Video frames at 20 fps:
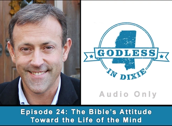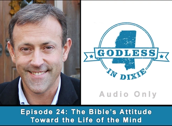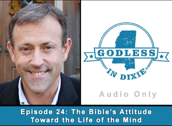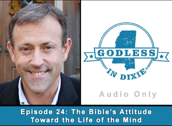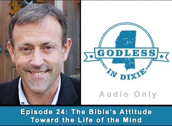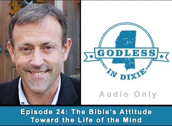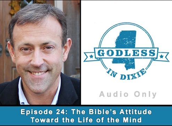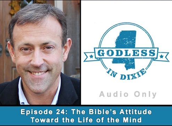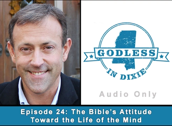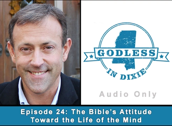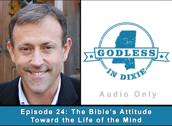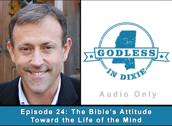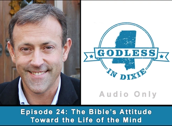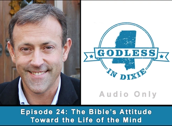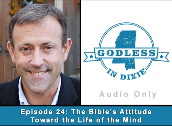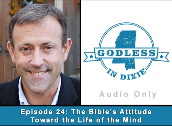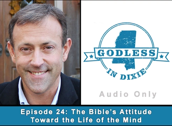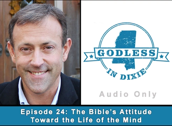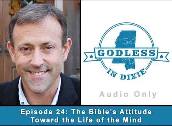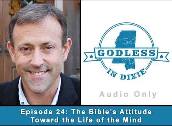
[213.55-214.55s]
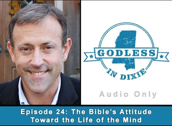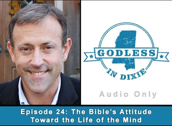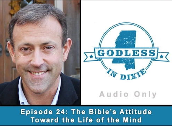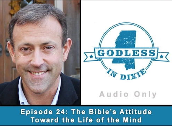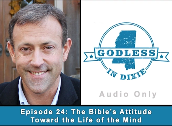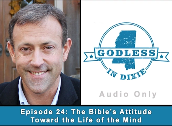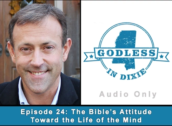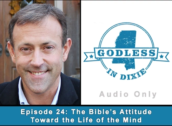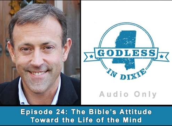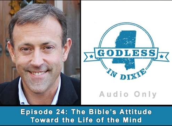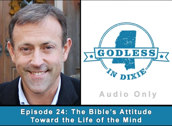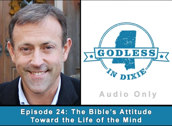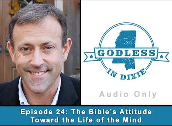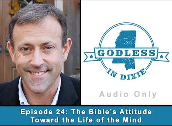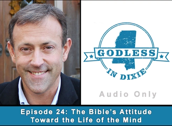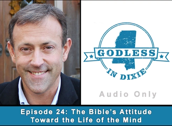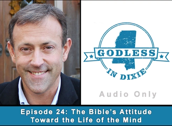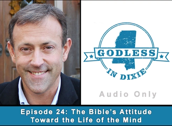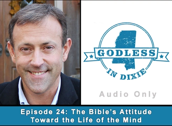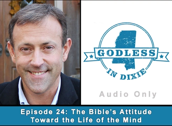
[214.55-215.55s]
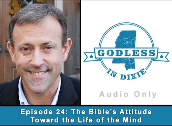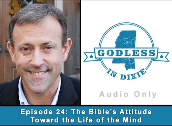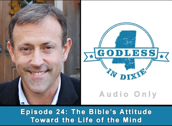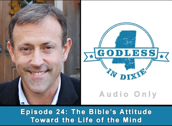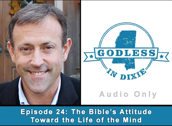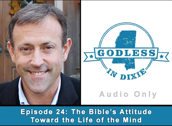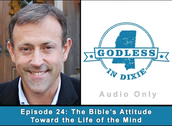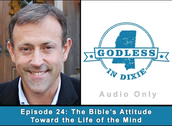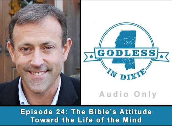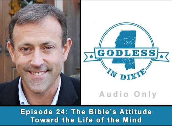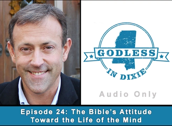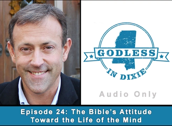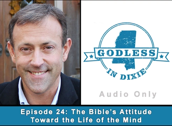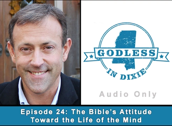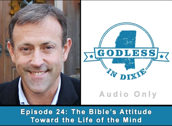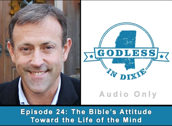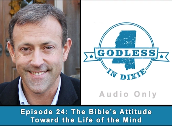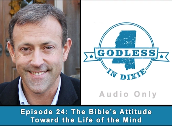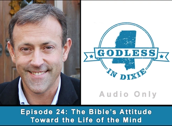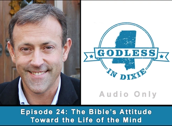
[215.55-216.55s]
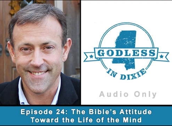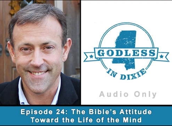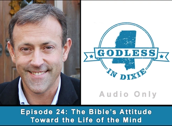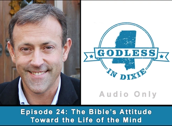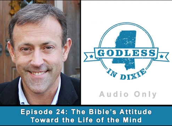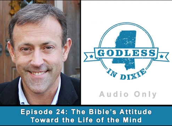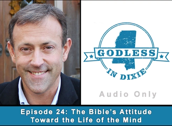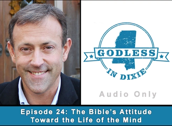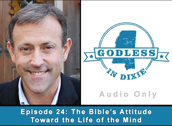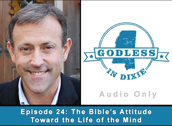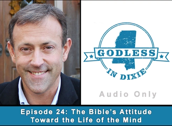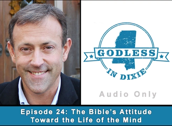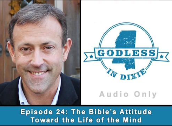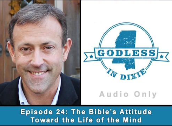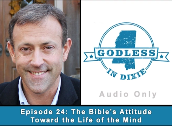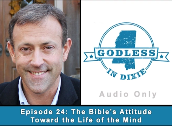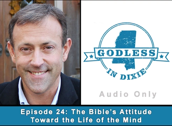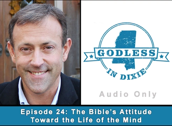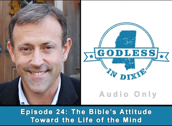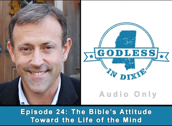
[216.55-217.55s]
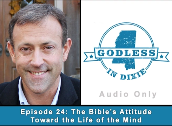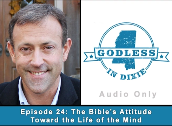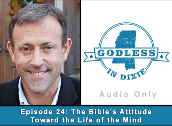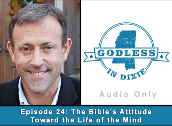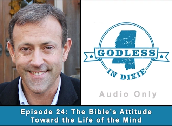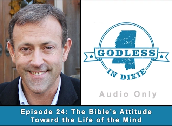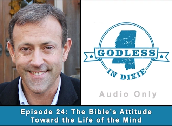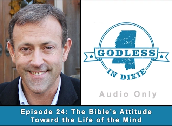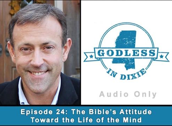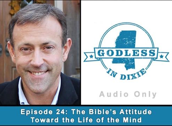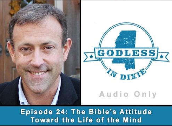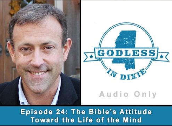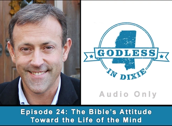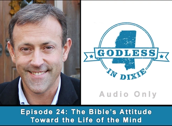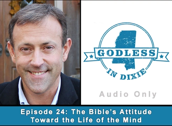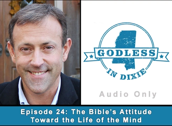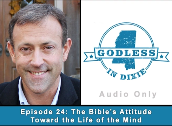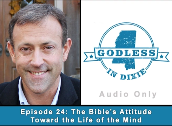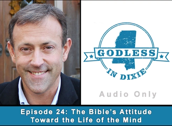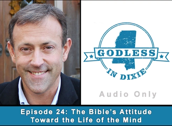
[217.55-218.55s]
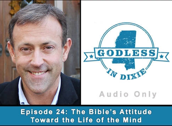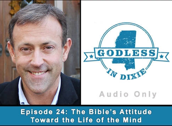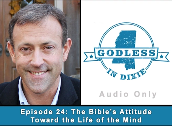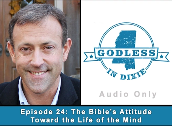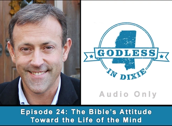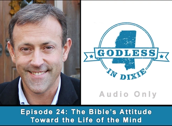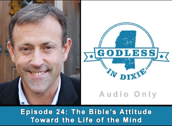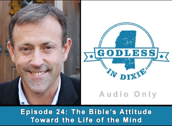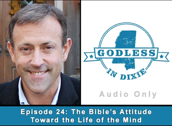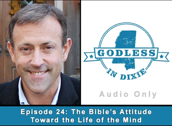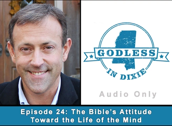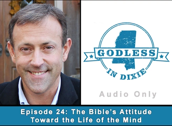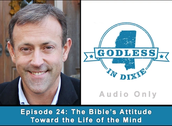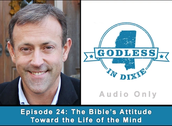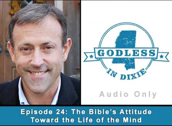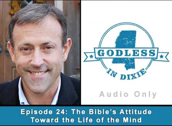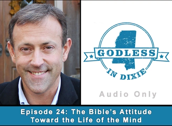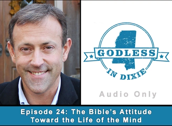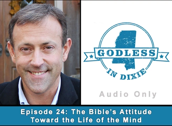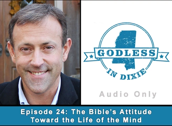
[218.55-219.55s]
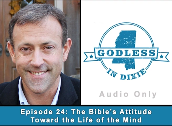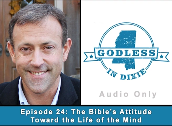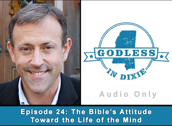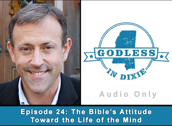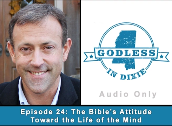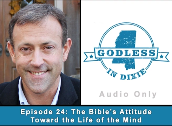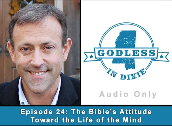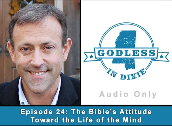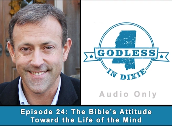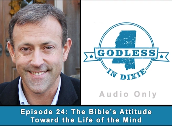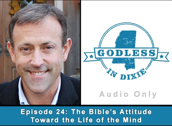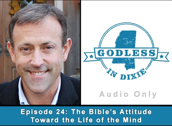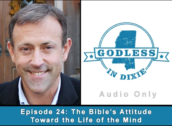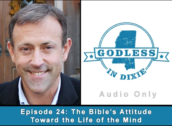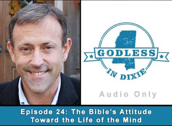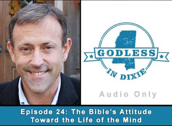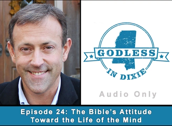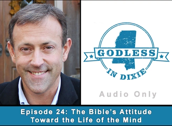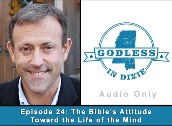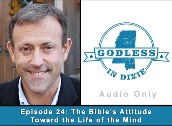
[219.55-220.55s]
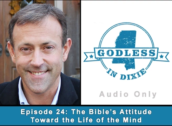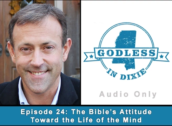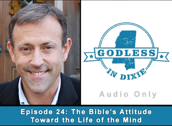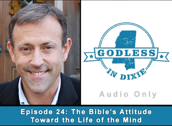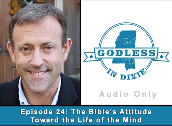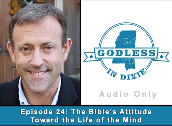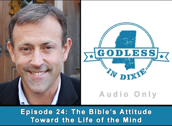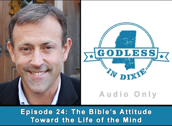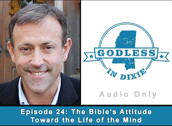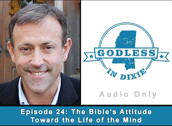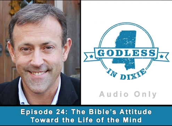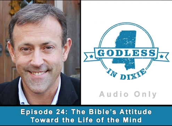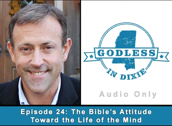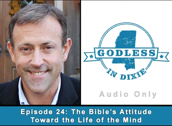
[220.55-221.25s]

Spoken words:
The face doesn't move, so there is nothing to read.